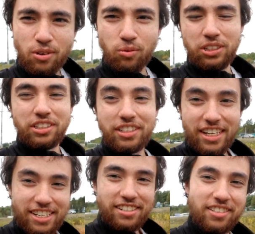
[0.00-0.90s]
what
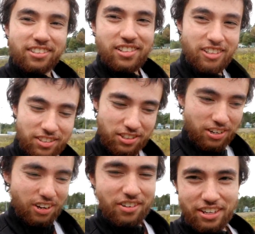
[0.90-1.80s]
today is, because you know
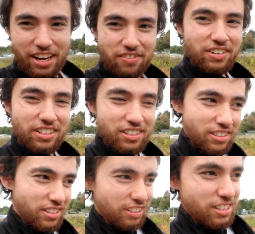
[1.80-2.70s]
how they have
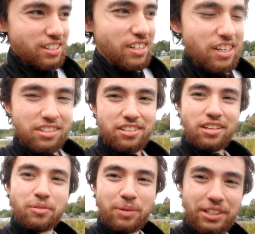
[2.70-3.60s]
a
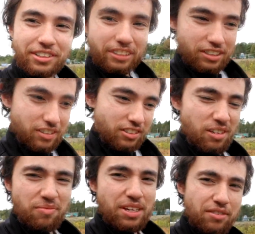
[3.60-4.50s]
celebration or
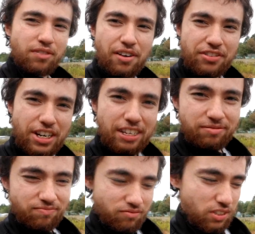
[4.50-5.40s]
something for every day,
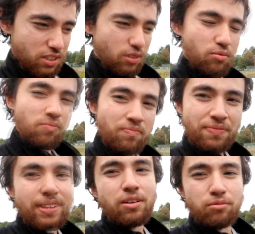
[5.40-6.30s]
so
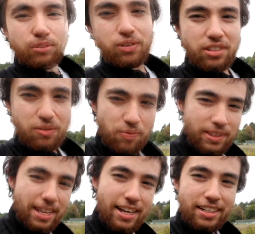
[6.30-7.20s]
we'll see what
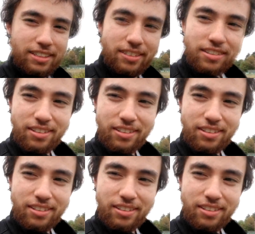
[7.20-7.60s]
that is.